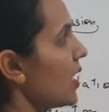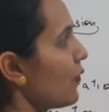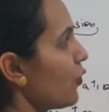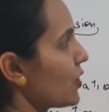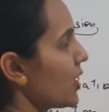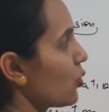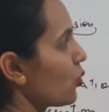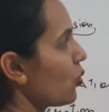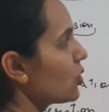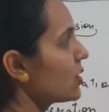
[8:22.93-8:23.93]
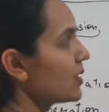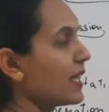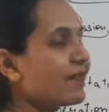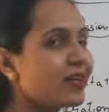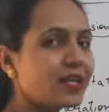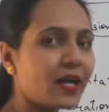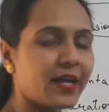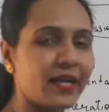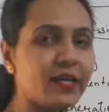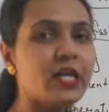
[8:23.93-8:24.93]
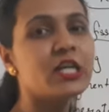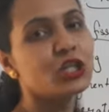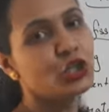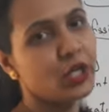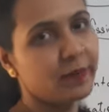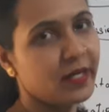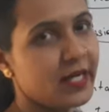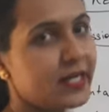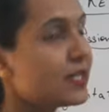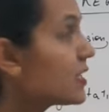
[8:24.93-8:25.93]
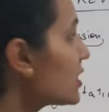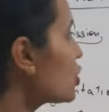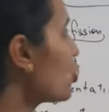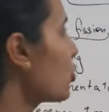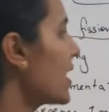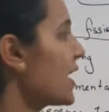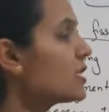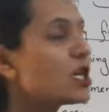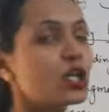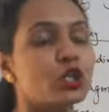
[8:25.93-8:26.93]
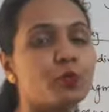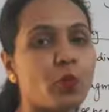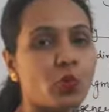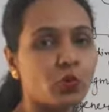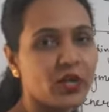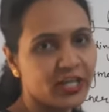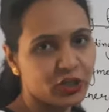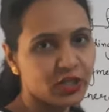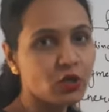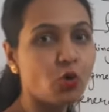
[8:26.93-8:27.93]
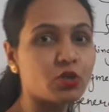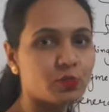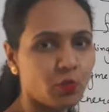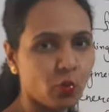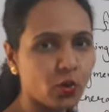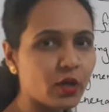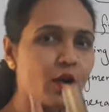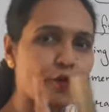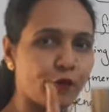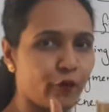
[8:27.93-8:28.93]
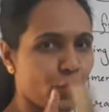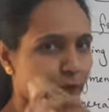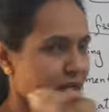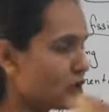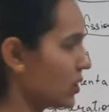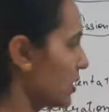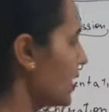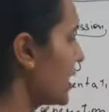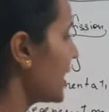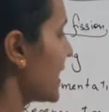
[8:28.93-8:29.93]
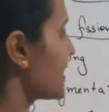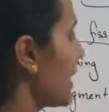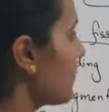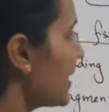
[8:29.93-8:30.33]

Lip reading: for their growth, they will again germinate. This is known as sporulation or spore formation. Example